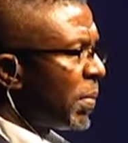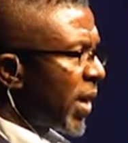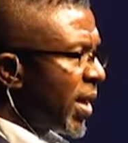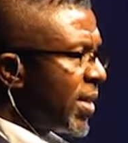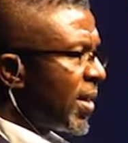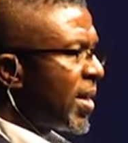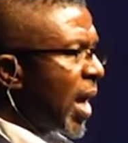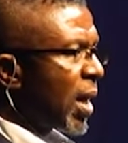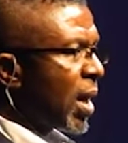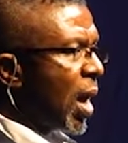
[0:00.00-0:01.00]
But anything
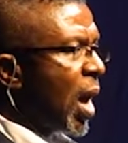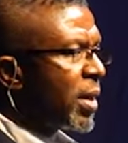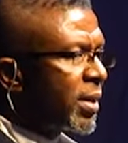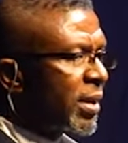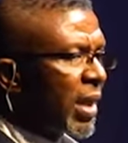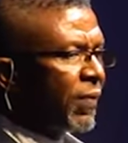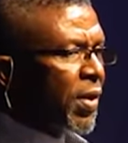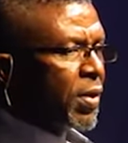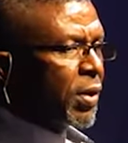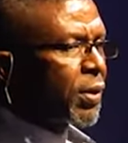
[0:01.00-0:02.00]
that God is
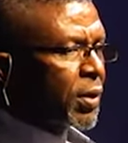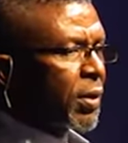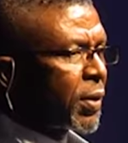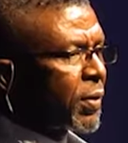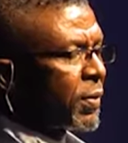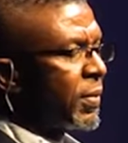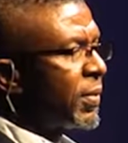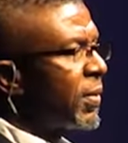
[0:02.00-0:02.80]
giving you to do,